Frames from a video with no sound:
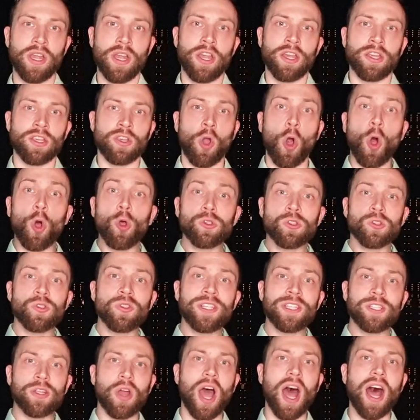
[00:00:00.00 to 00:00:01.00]
You also need
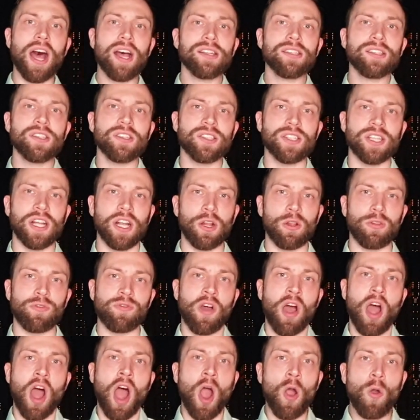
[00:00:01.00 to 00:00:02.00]
to ask yourself,
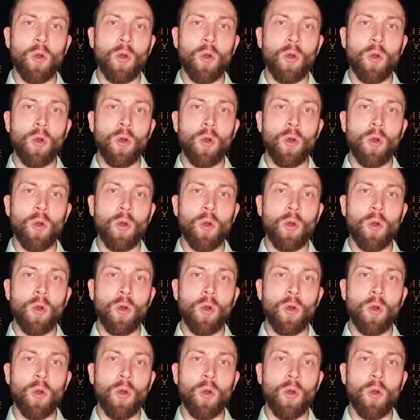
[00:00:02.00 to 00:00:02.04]
how